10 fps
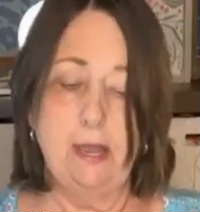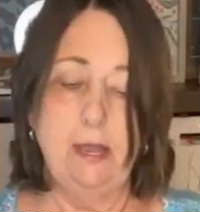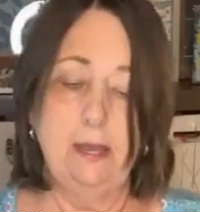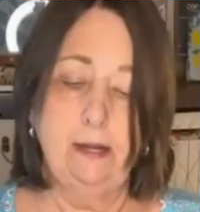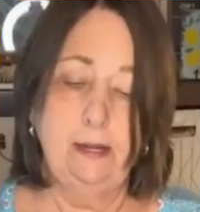
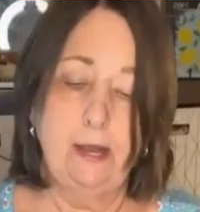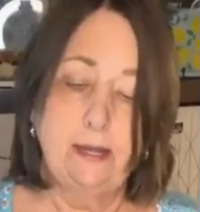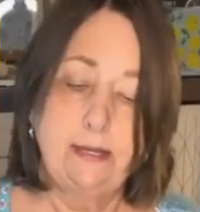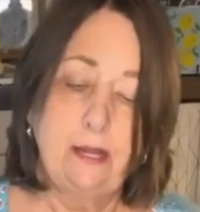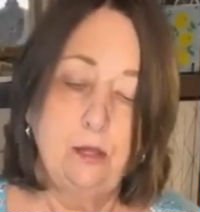and
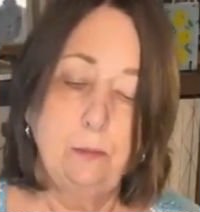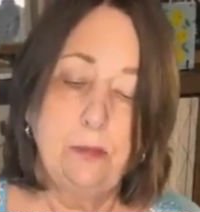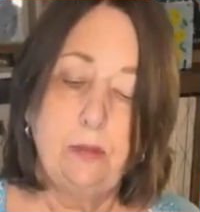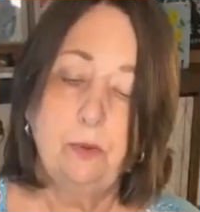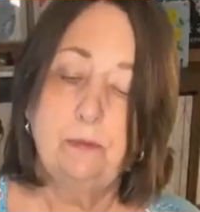a yellow
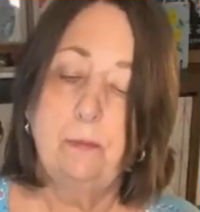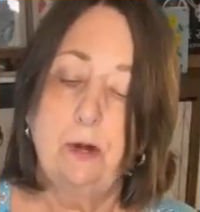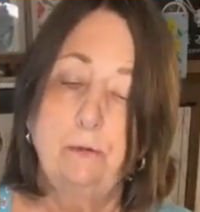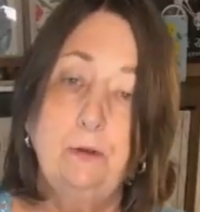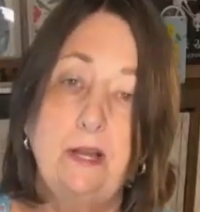bee with
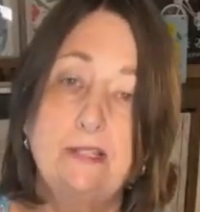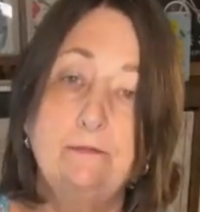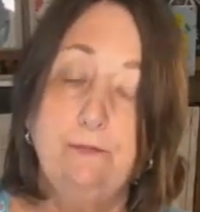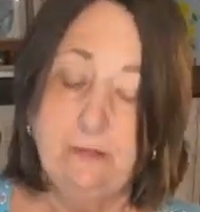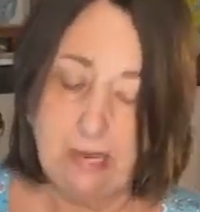
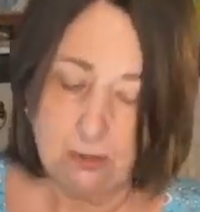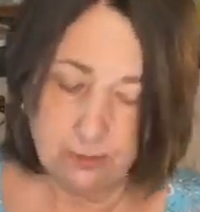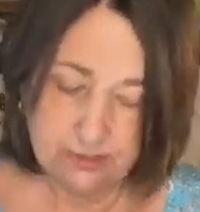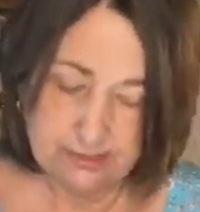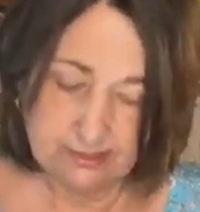butterflies and
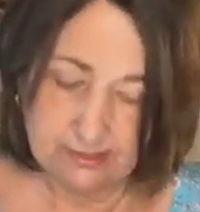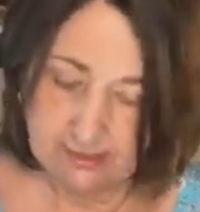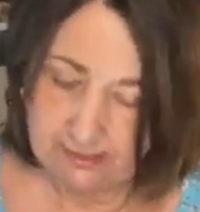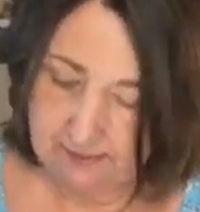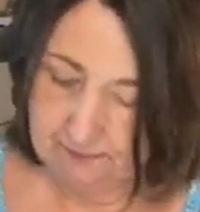flowers.